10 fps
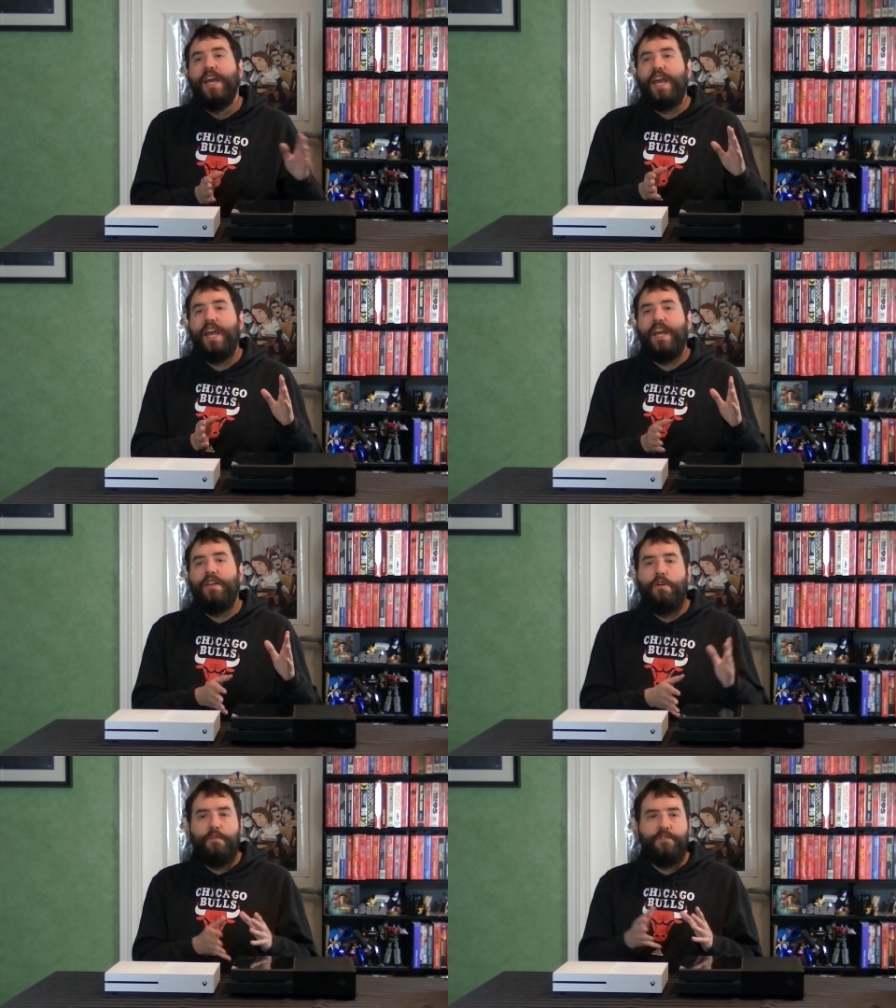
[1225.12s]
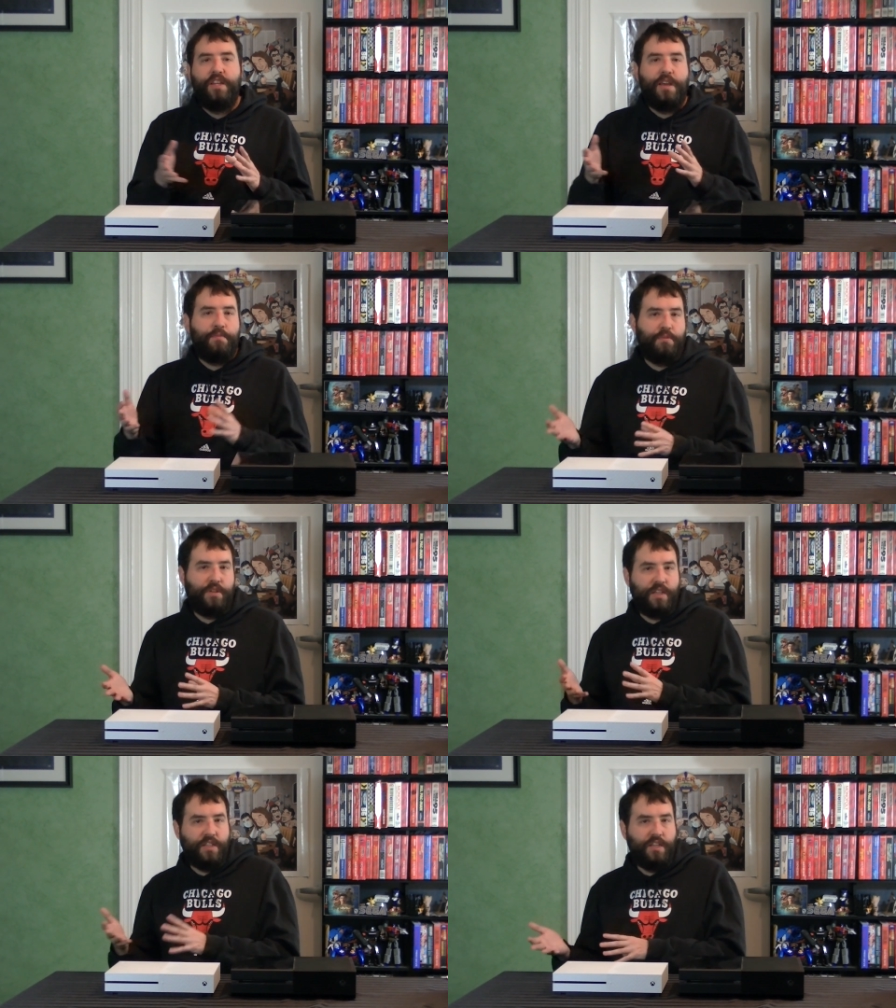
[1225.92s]
and hopefully they
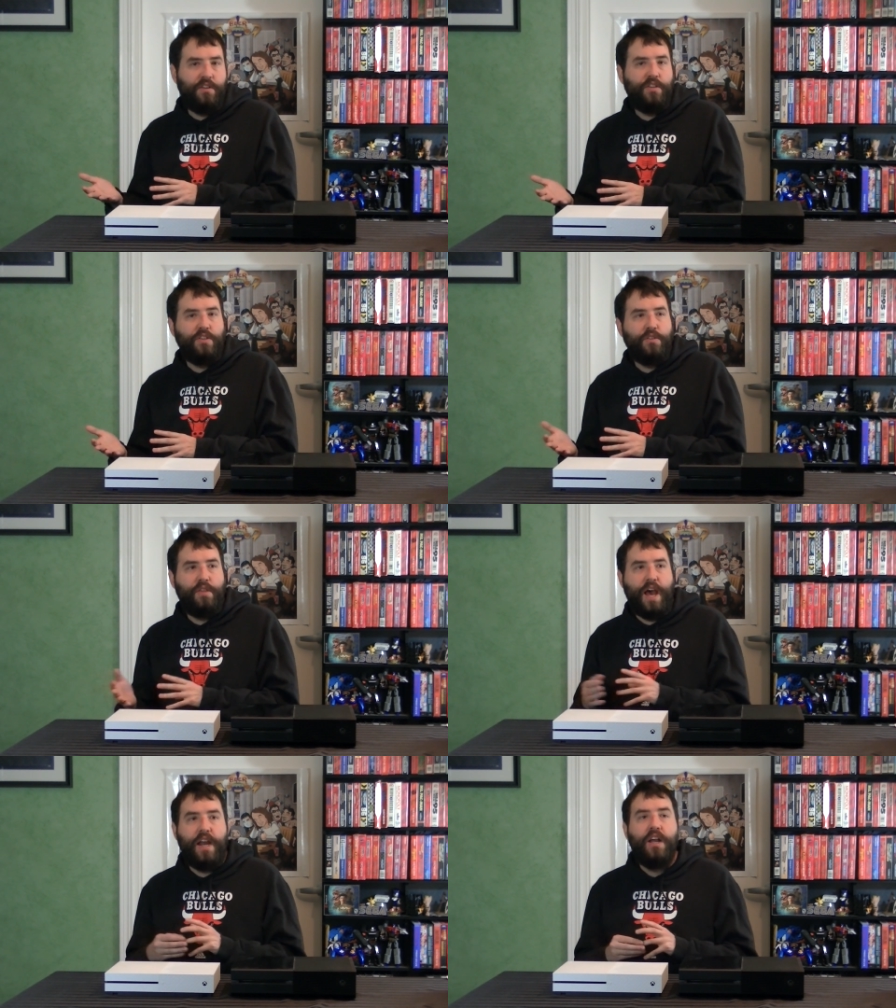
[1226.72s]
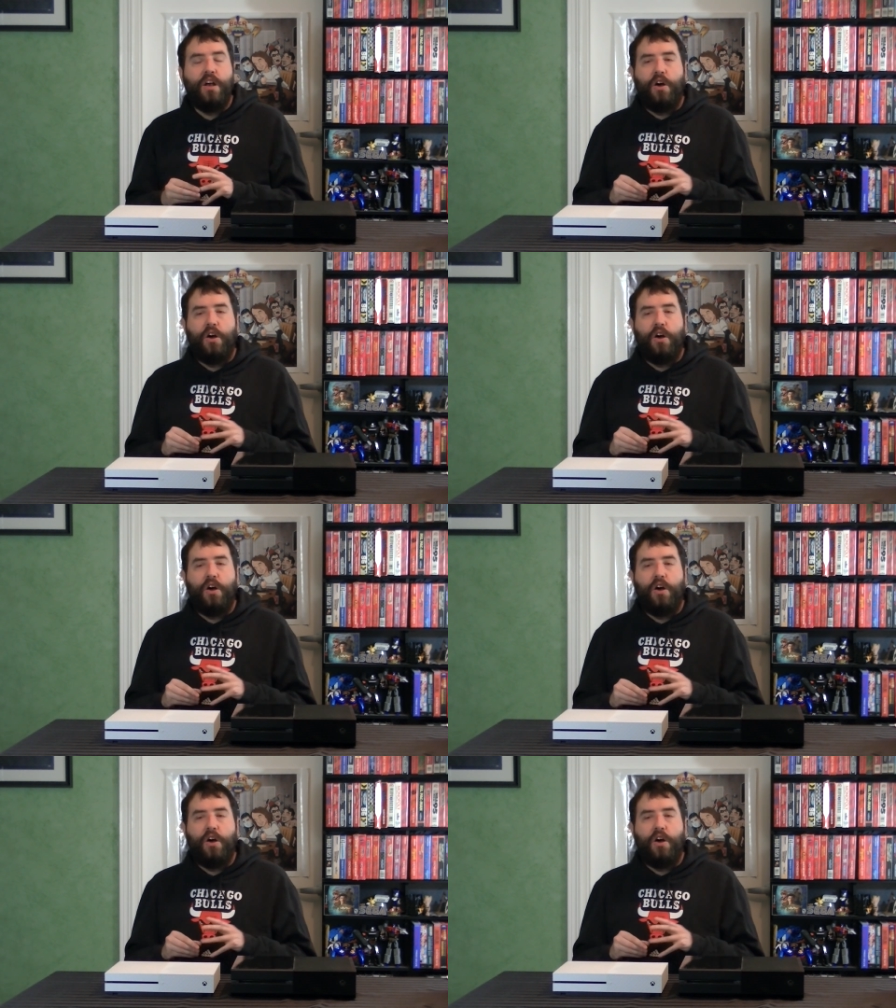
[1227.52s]
continue to do that.